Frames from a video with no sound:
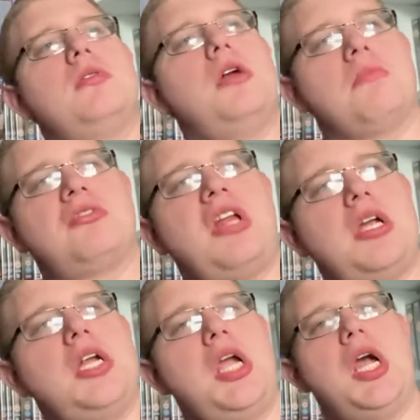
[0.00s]
I'm
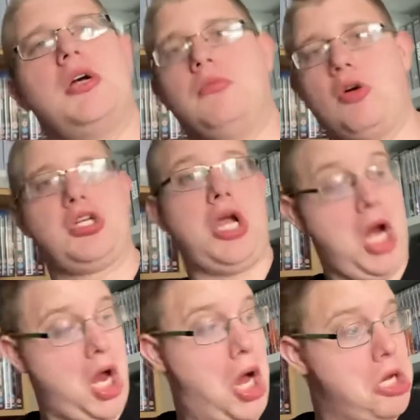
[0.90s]
staying here. What,
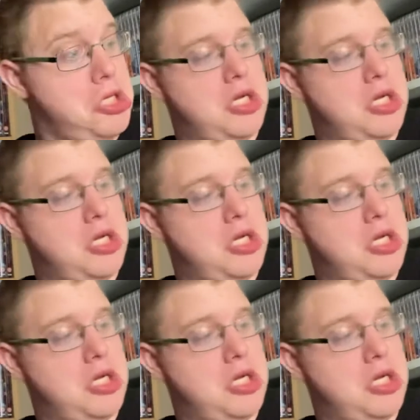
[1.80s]
here?